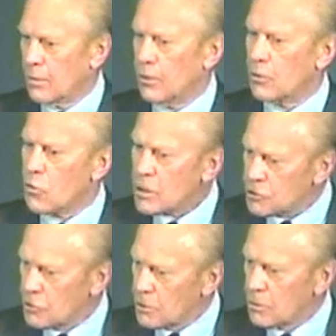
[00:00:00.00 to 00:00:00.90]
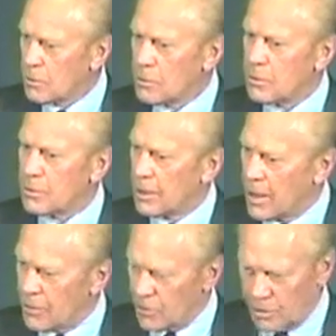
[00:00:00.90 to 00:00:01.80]
The question that
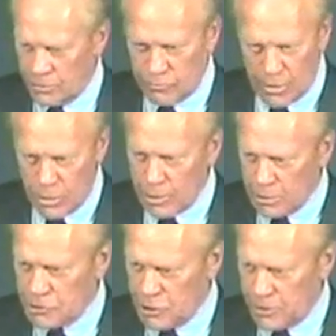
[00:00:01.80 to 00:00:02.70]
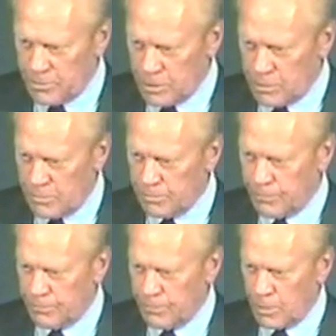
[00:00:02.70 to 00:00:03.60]
I think is very legitimate,
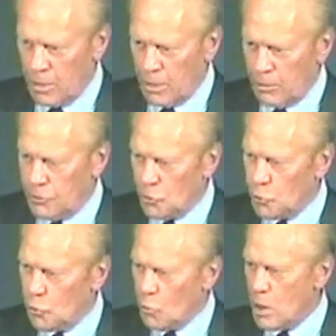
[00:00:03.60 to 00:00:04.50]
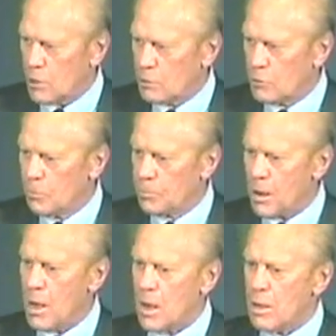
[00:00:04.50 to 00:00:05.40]
do you want to
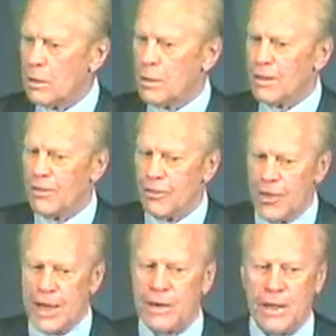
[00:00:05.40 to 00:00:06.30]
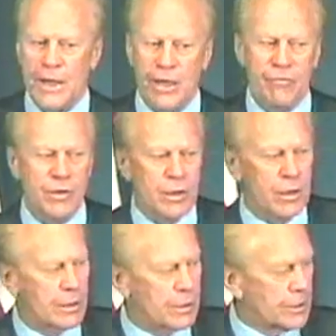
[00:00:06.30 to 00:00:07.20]
pile that heavy
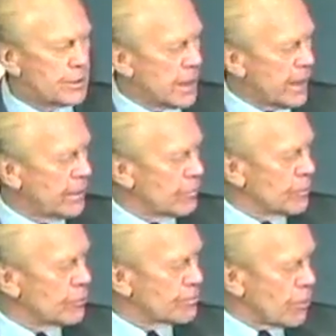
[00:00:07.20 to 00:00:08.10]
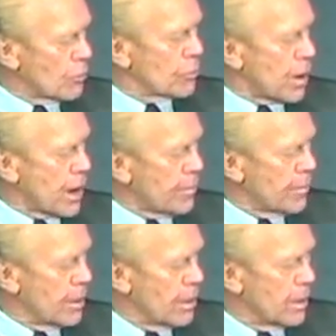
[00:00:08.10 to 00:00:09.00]
an entitlement program
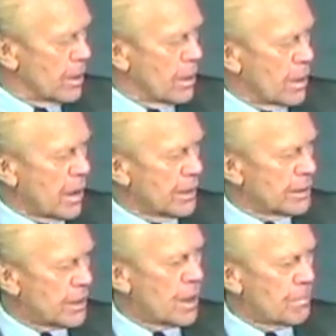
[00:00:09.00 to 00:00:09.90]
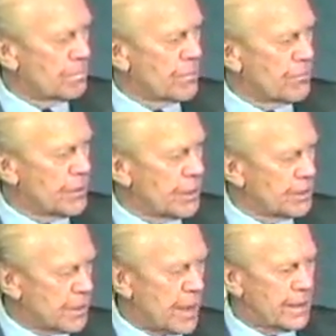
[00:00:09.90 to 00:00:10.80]
on top of the
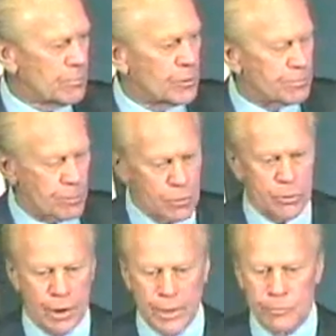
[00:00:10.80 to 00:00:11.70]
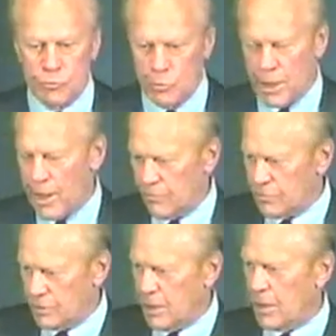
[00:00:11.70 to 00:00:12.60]
entitlement programs we have
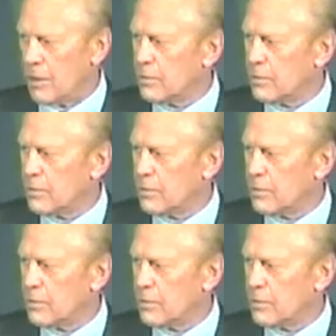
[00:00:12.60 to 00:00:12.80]
today?